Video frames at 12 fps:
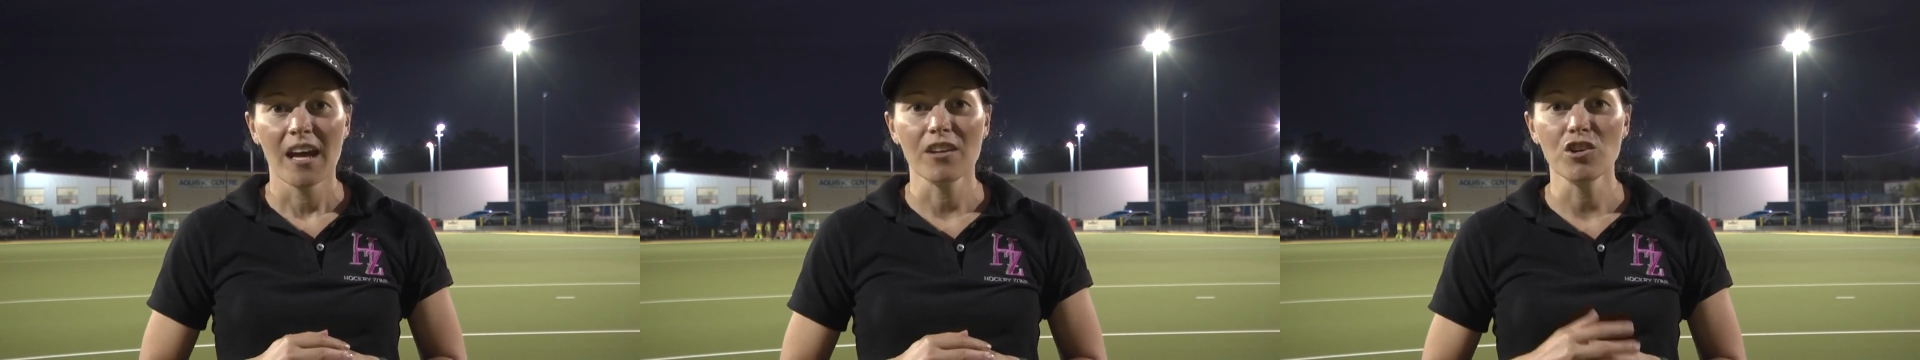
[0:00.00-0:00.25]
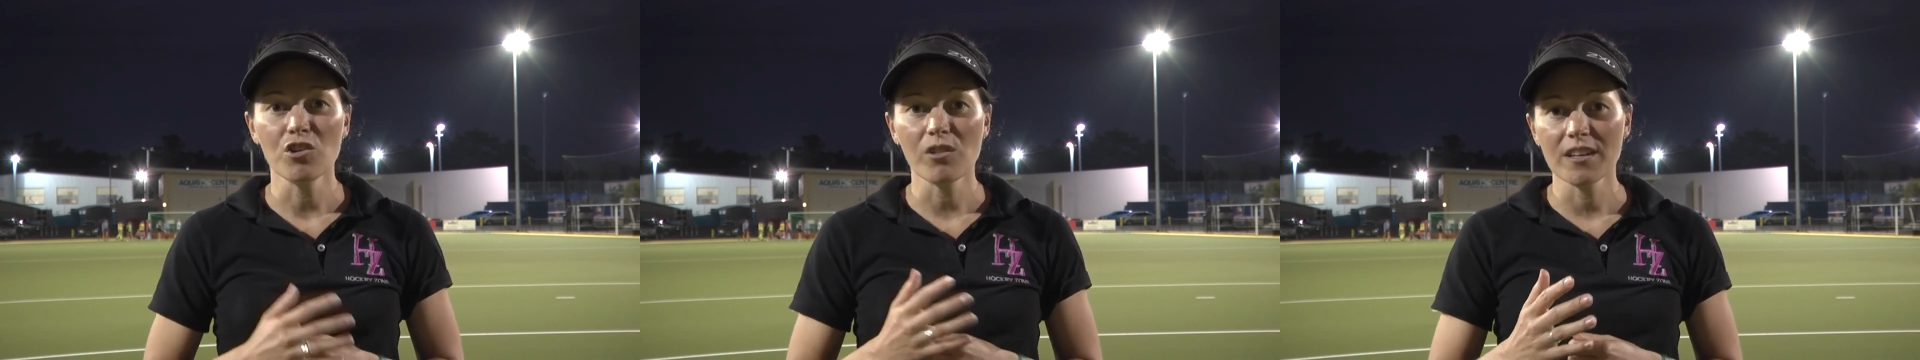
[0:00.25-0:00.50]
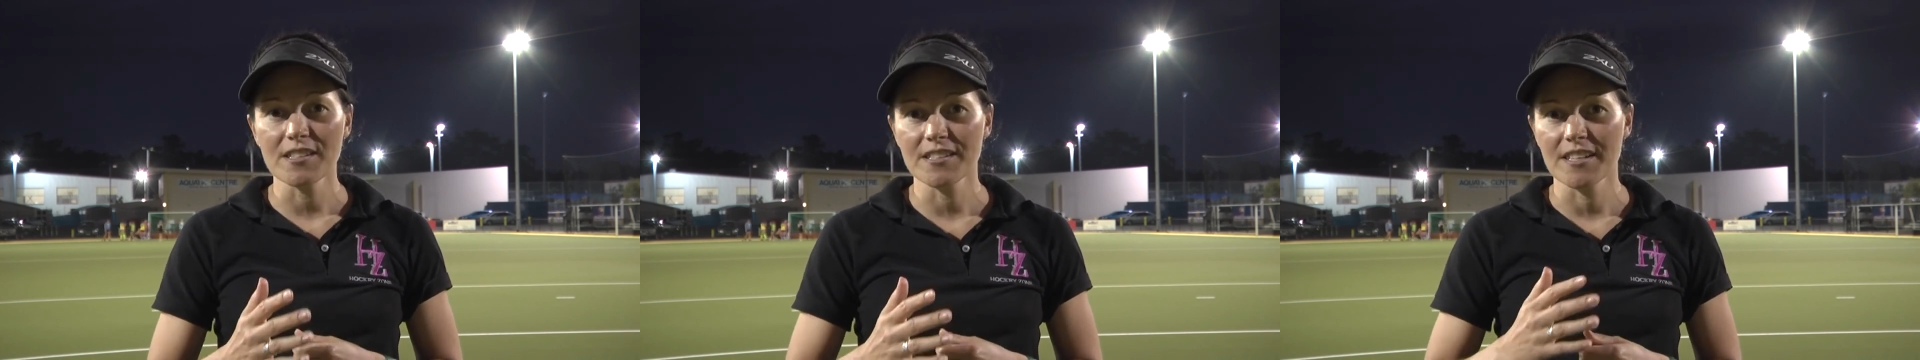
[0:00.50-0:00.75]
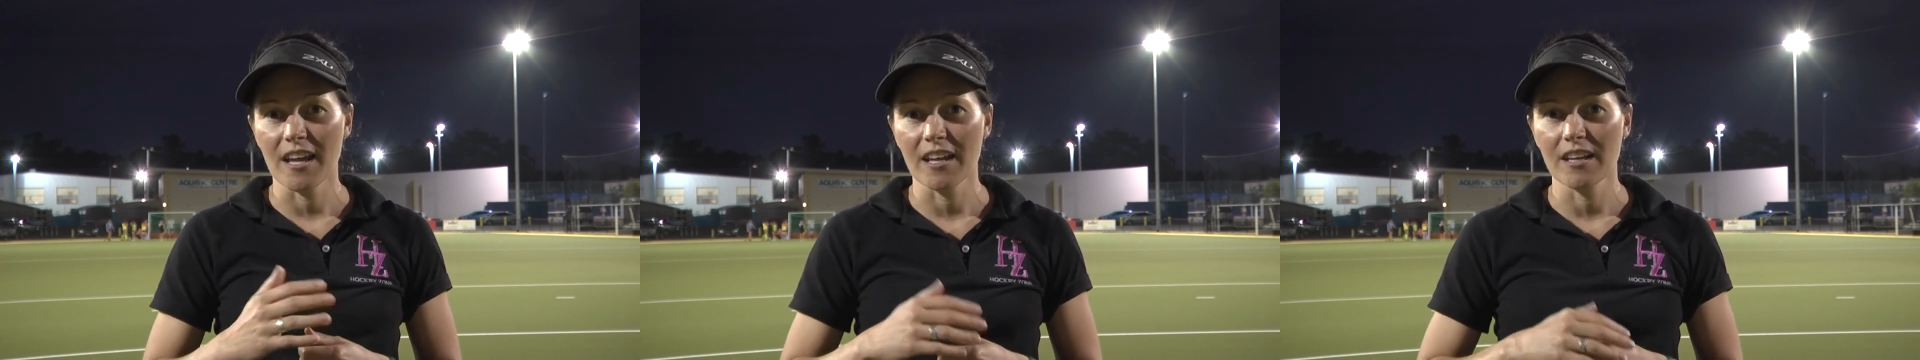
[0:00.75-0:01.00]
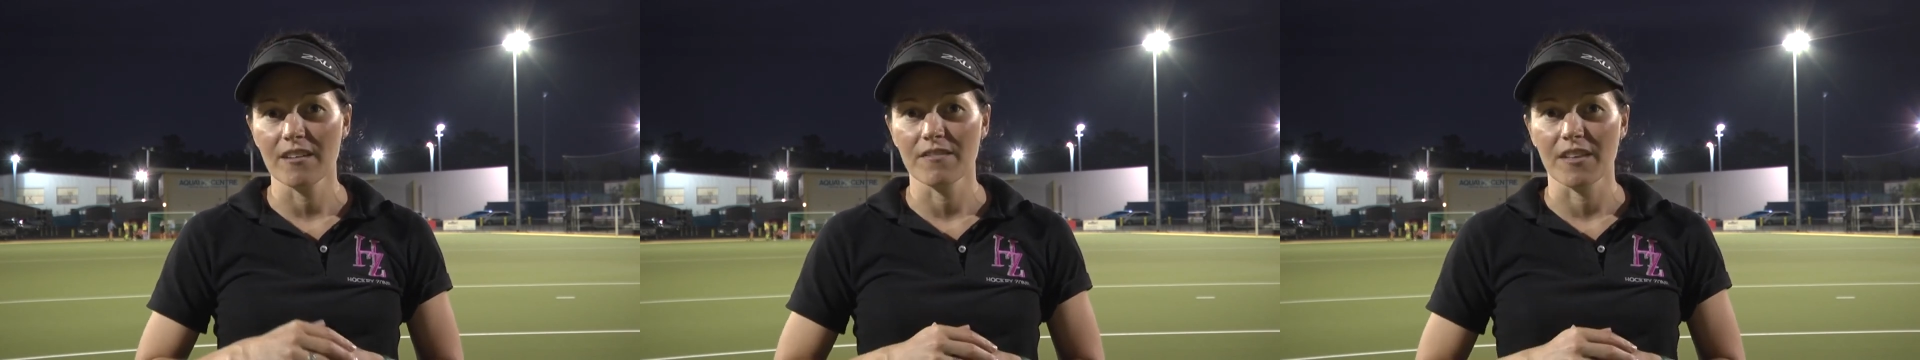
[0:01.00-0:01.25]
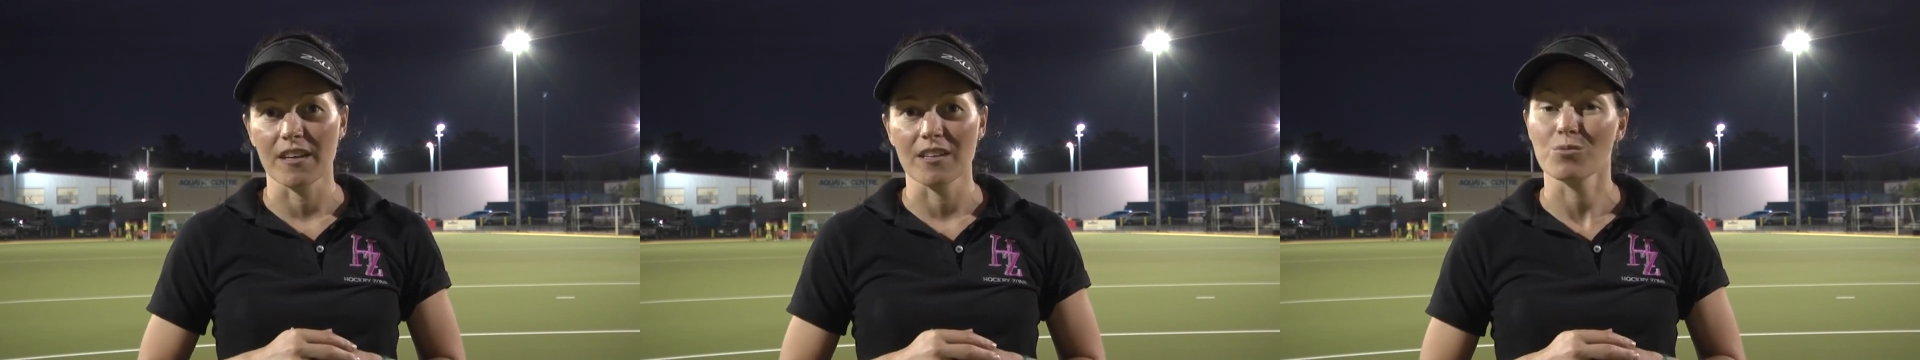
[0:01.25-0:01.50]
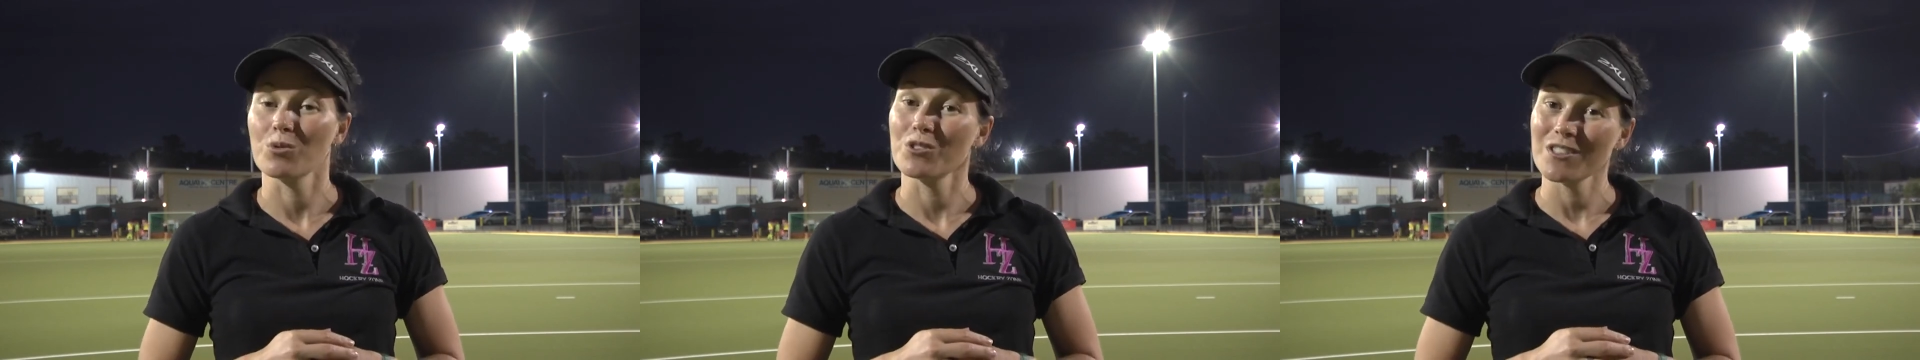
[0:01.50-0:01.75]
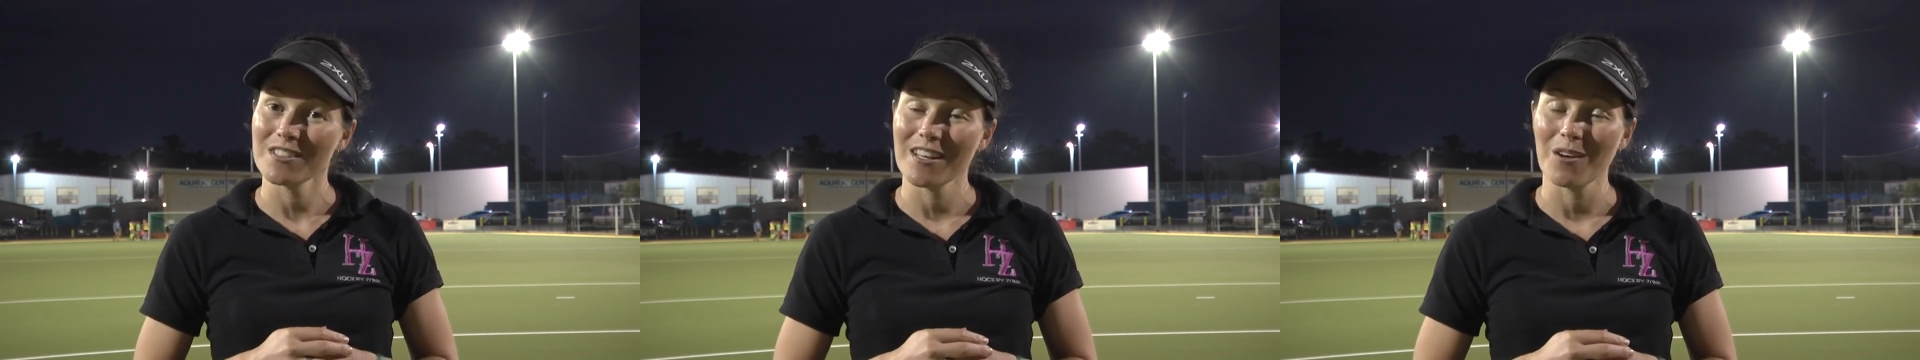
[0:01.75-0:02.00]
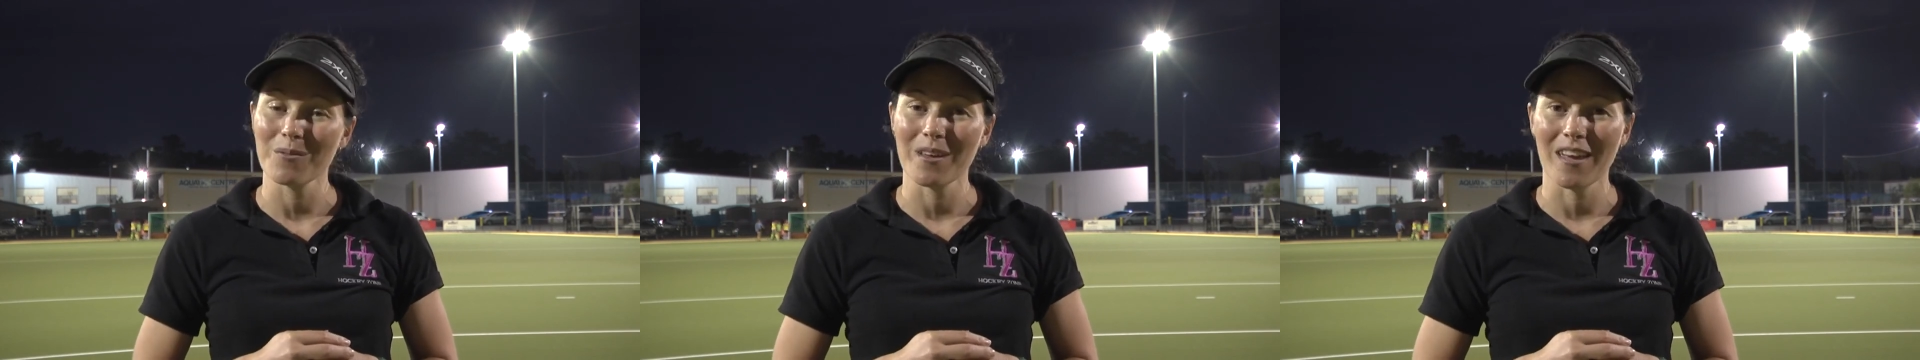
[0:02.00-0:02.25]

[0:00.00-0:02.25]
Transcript: And your understanding of these will just help the